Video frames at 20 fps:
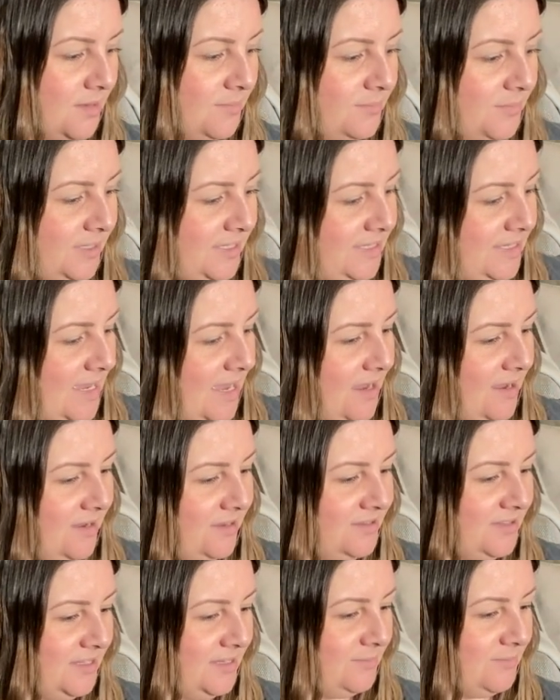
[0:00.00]
But yeah, I
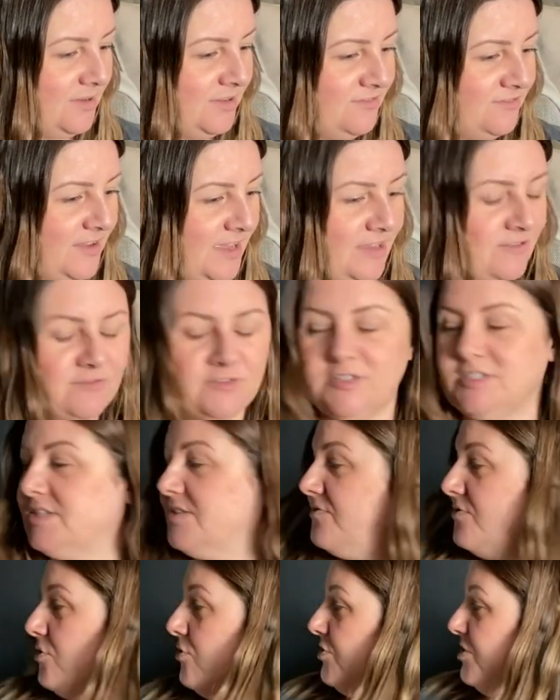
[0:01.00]
think my favourites
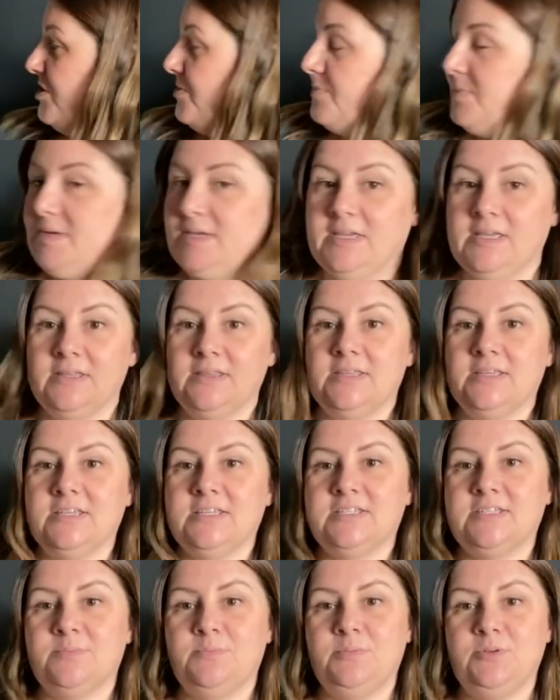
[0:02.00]
have got to be
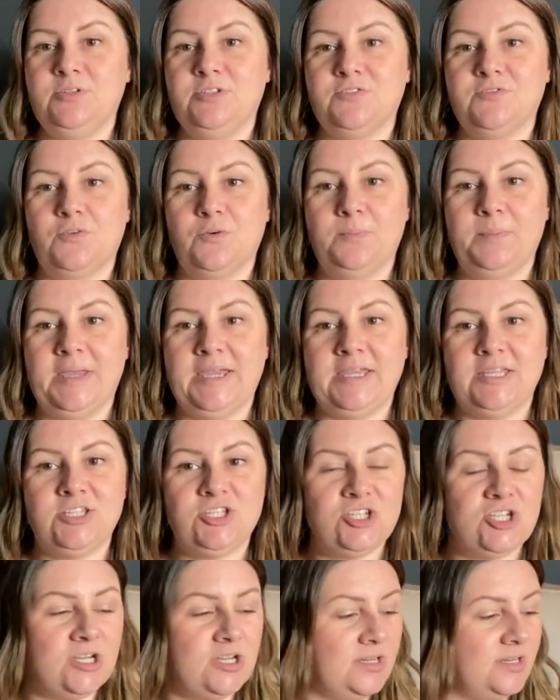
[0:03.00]
this beautiful
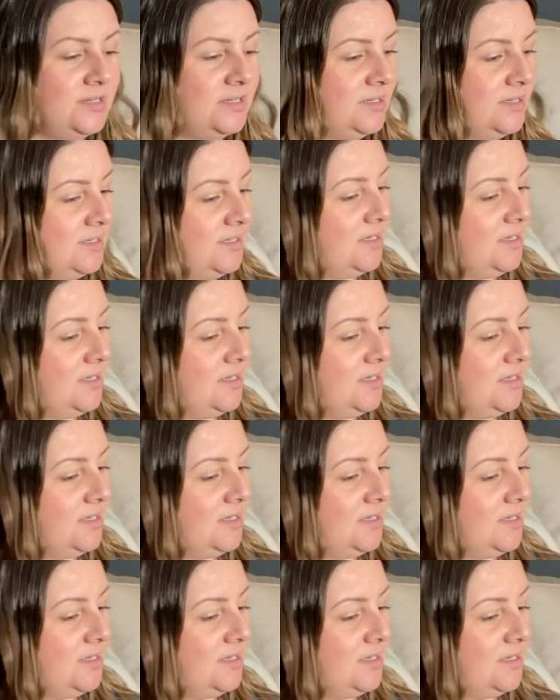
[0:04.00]
picture,